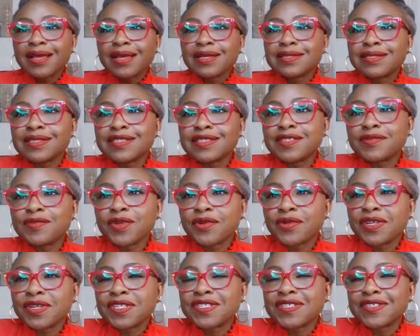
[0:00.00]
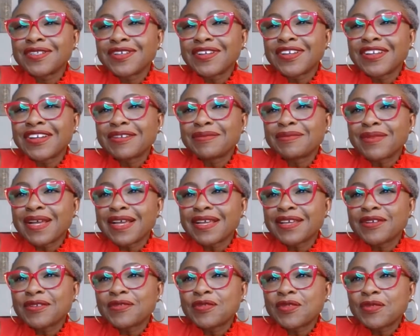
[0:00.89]
Since immigration lawyer
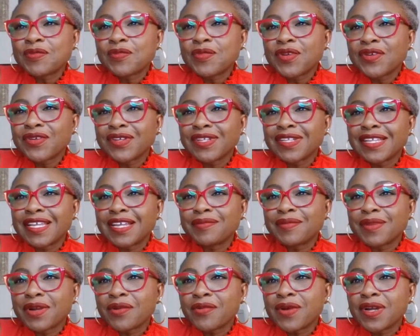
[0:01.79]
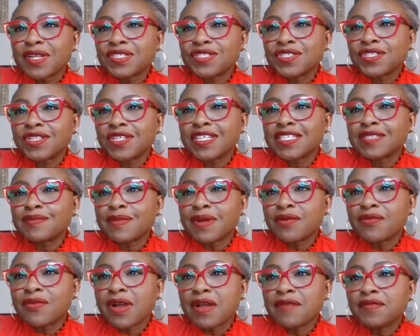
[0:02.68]
Michael from Maryland, my question is:
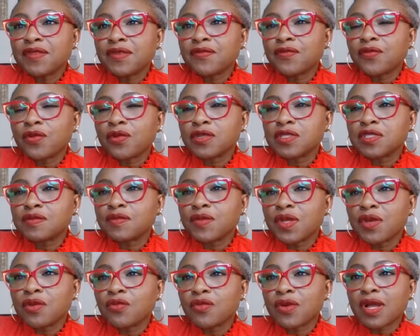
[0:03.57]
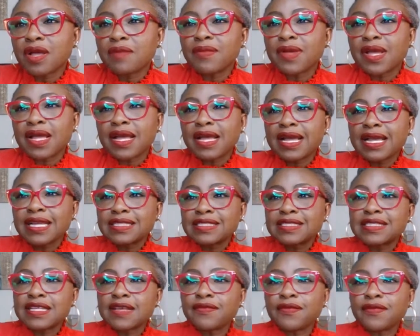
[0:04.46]
my wife divorced me while my
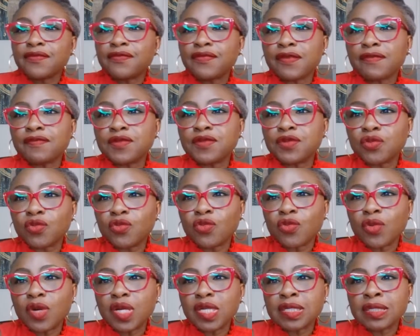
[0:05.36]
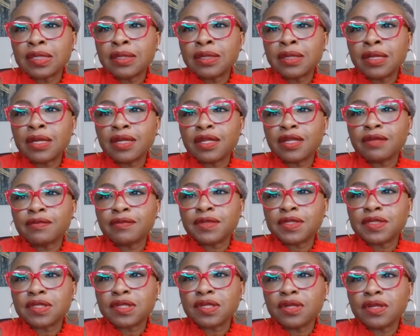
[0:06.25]
I-751, let me
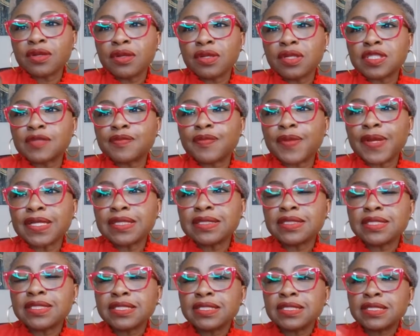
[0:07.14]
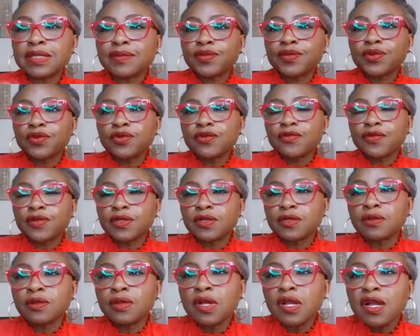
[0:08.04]
see, is pending
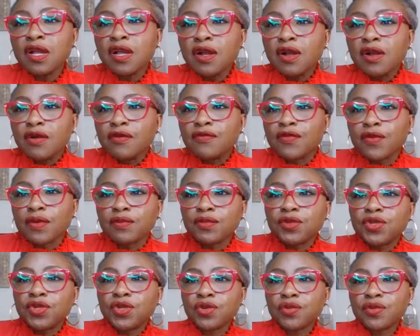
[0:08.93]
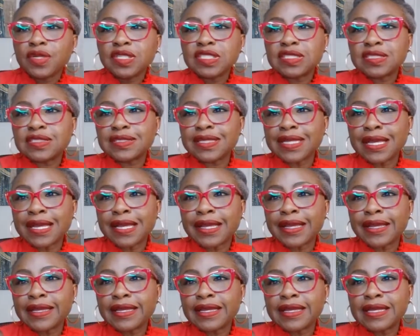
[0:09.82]
approval from
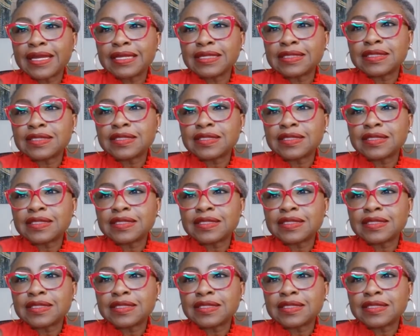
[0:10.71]
USCIS.